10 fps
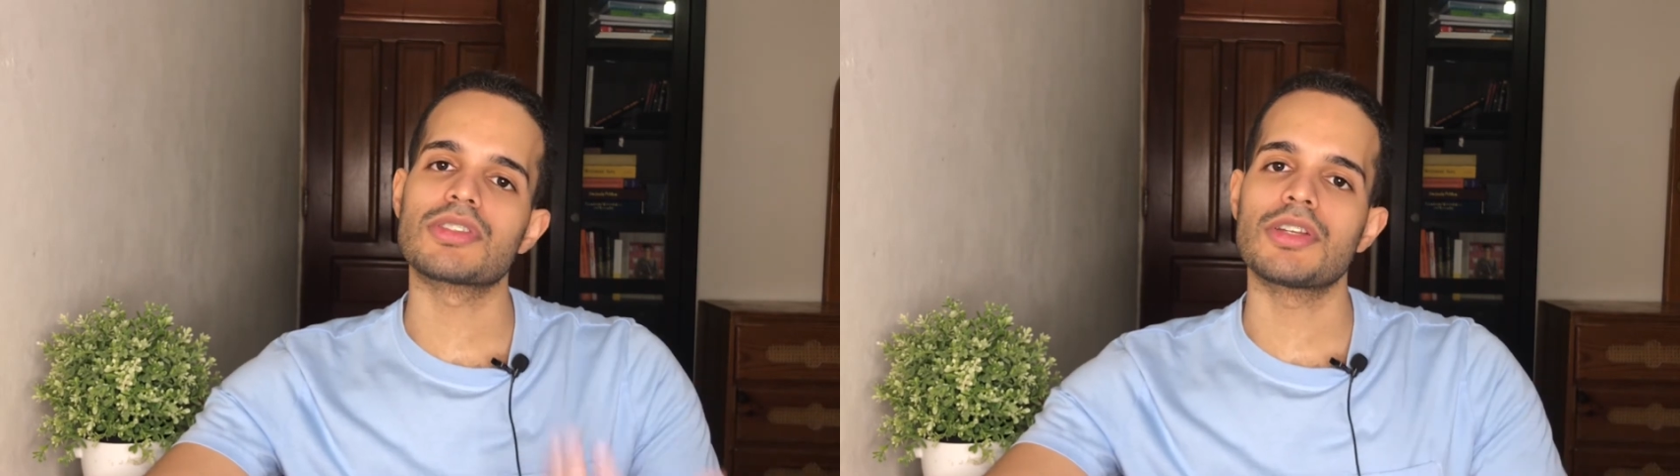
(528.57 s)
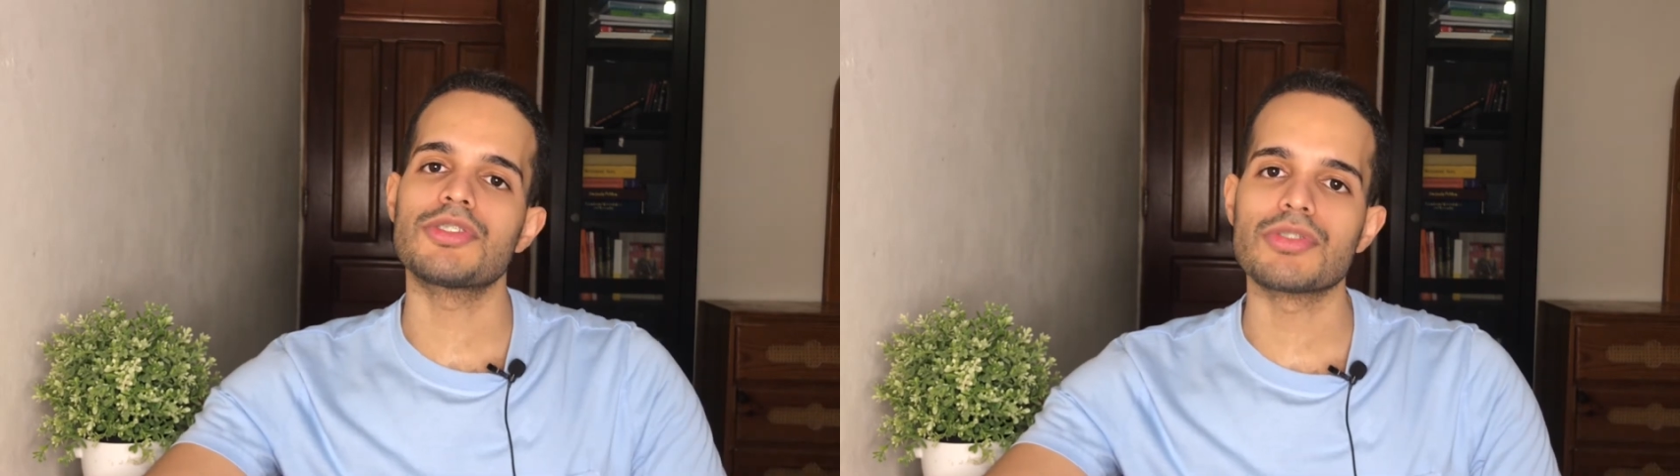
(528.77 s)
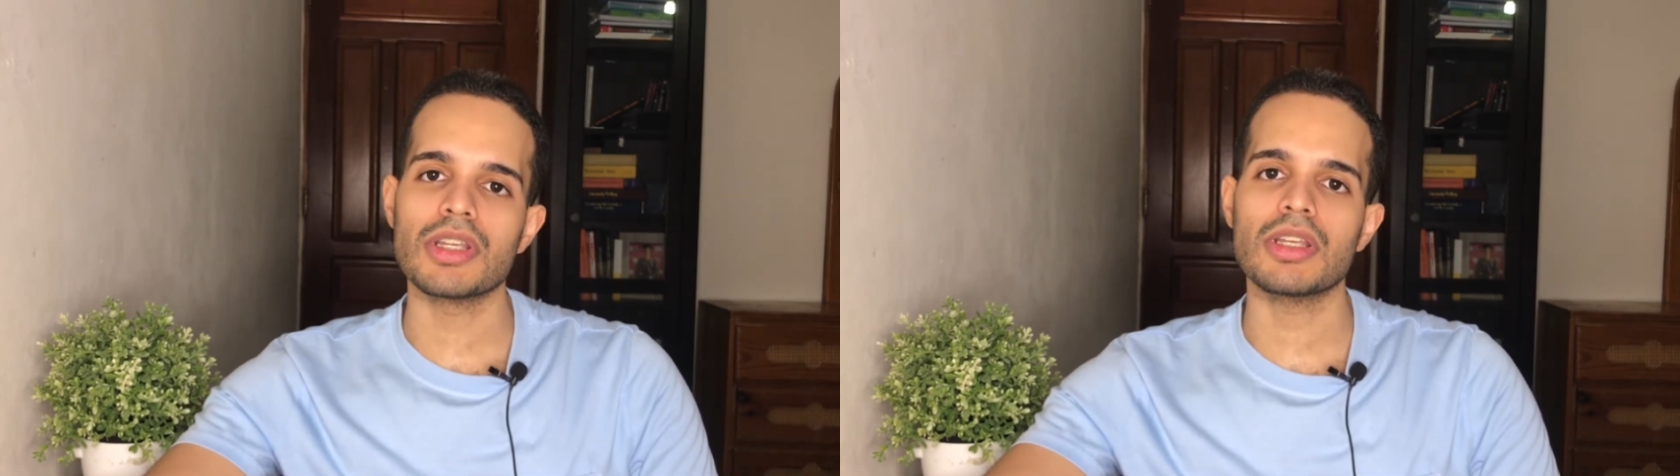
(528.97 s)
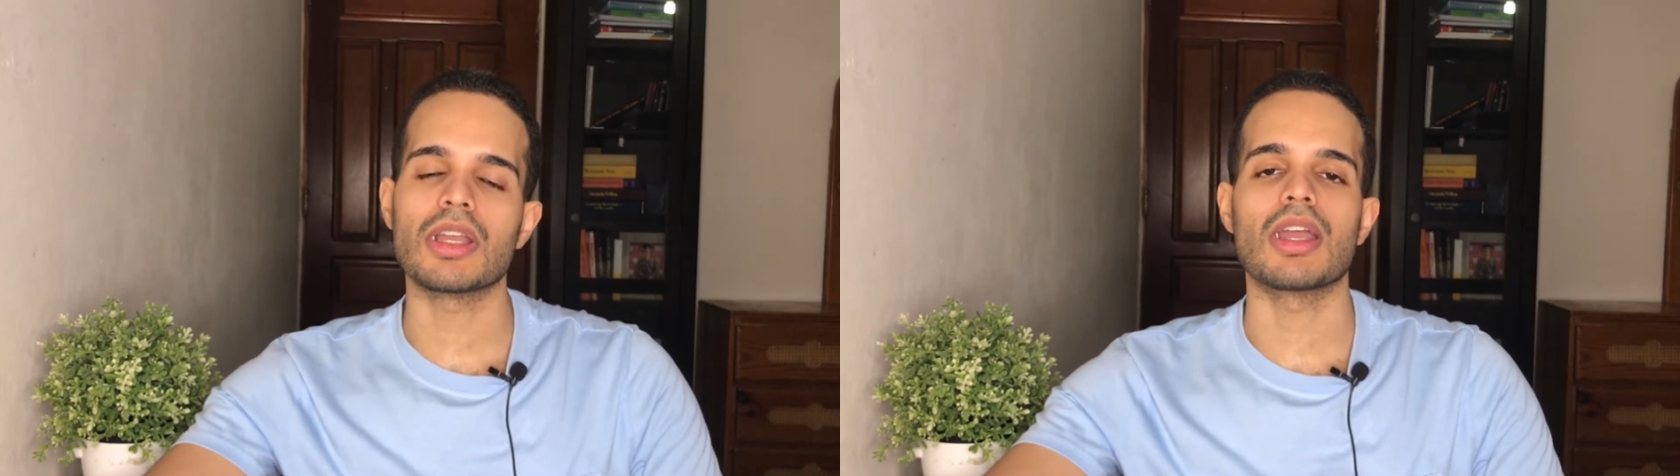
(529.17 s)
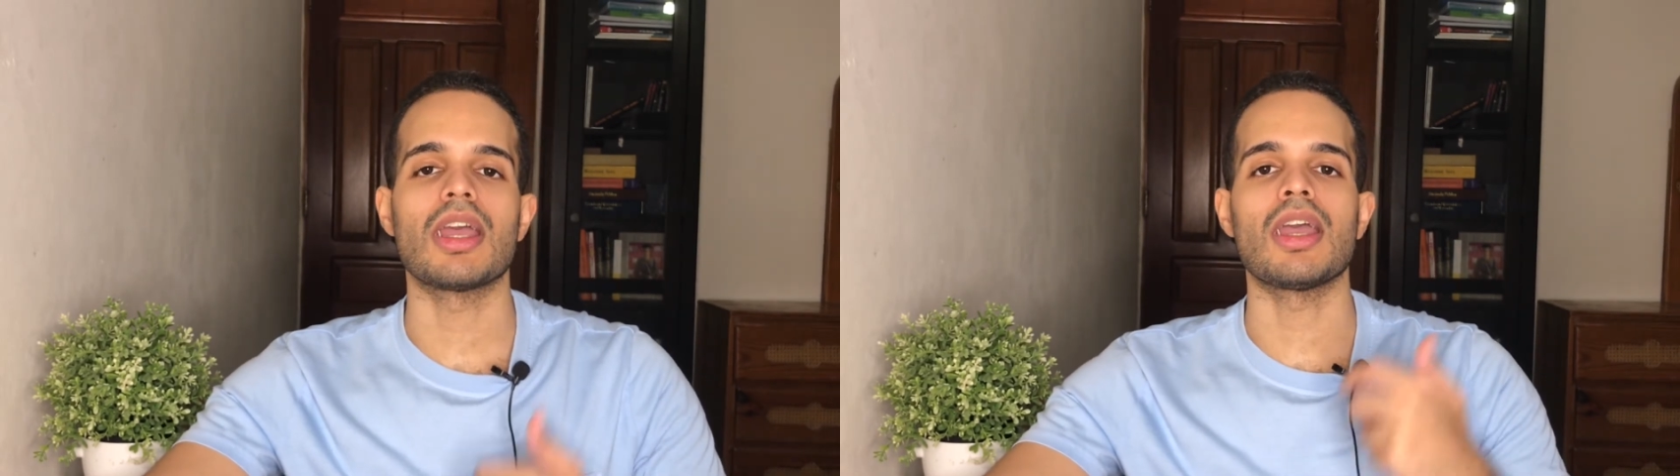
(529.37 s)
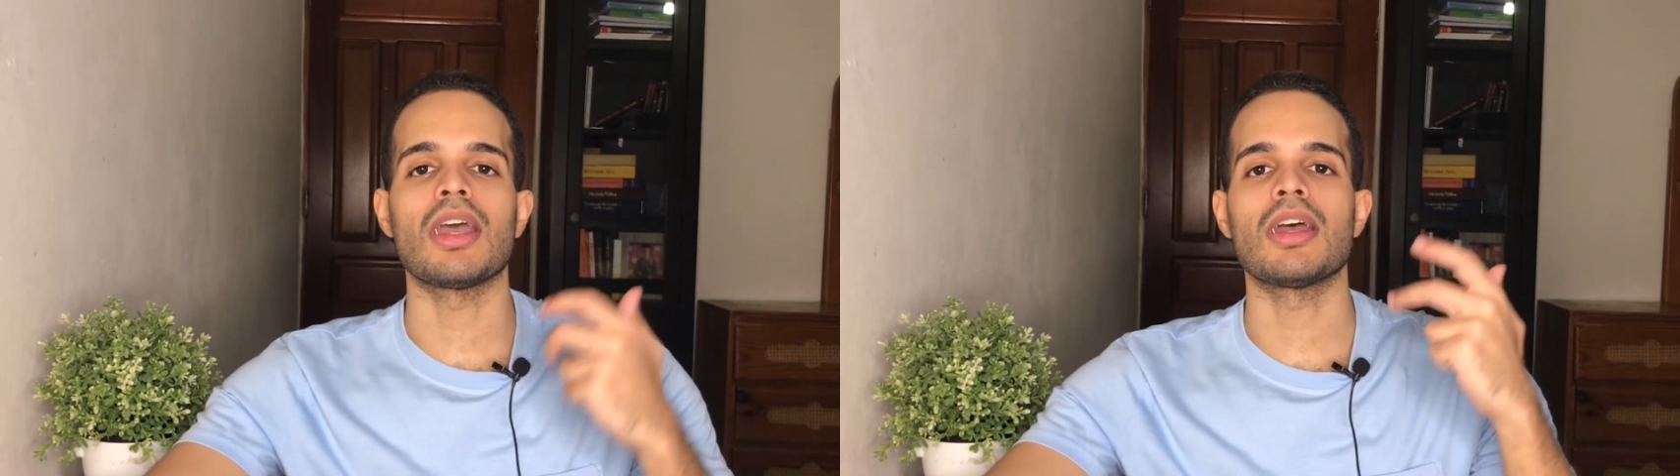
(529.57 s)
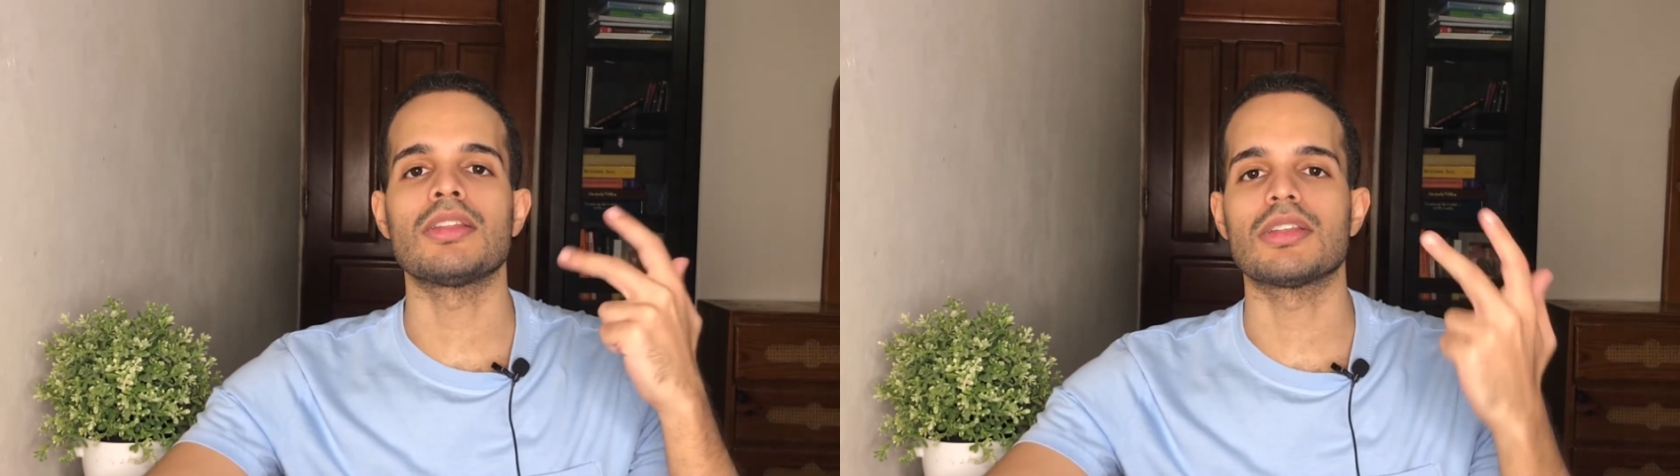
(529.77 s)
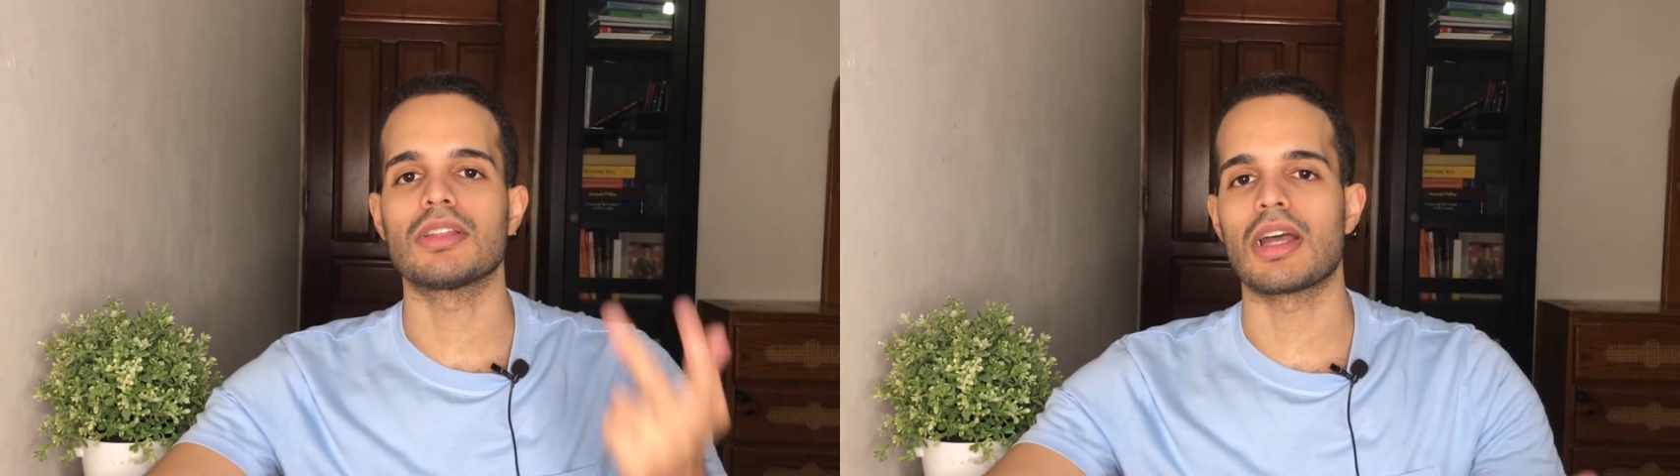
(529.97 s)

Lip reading: country and